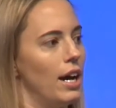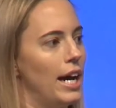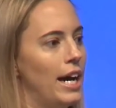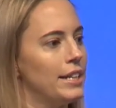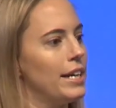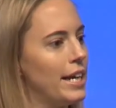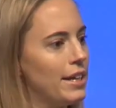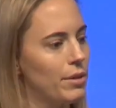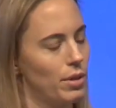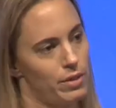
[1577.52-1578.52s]

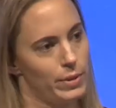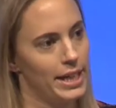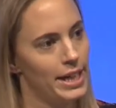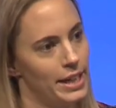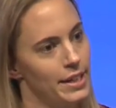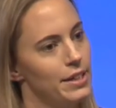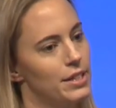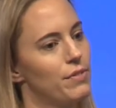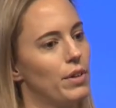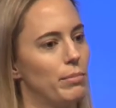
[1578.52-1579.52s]
René
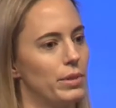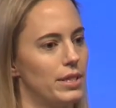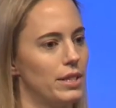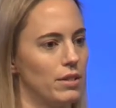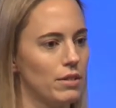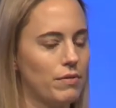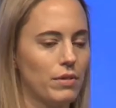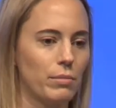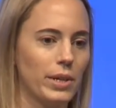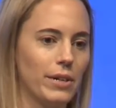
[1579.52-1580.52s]
is from Brazil,
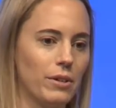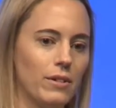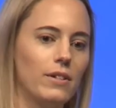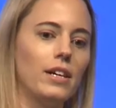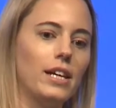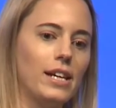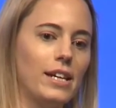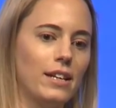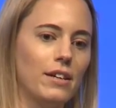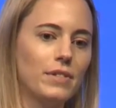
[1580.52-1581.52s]
from Rio. He
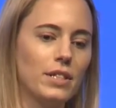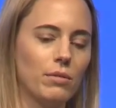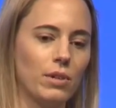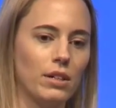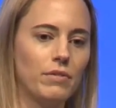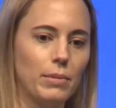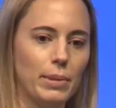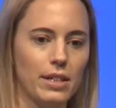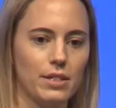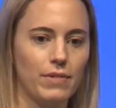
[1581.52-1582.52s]
lives in one of the
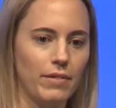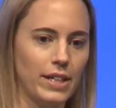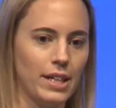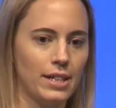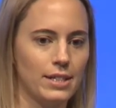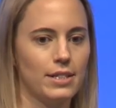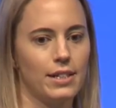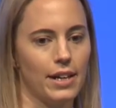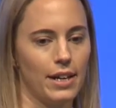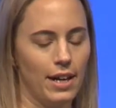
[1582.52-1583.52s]
biggest favelas
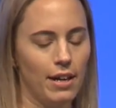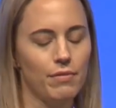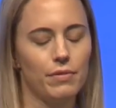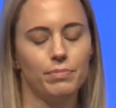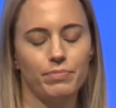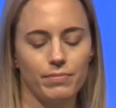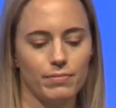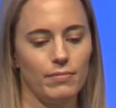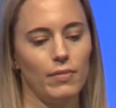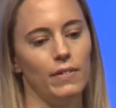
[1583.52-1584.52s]
they have.
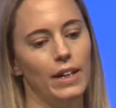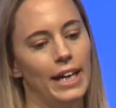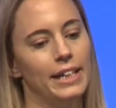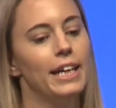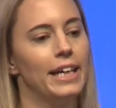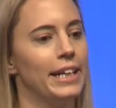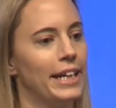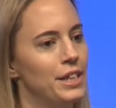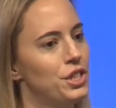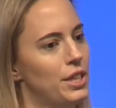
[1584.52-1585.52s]
And at
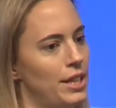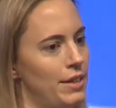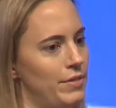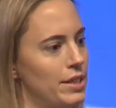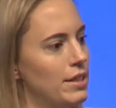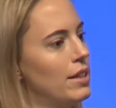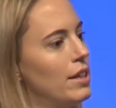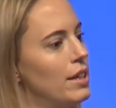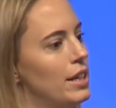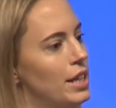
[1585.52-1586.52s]
age 11,
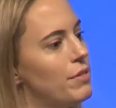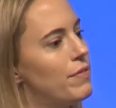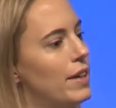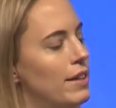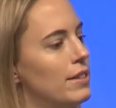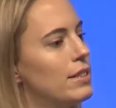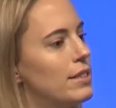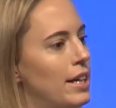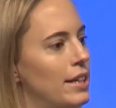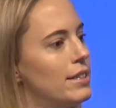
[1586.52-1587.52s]
he felt
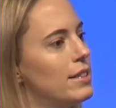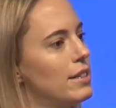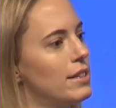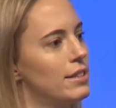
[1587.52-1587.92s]
that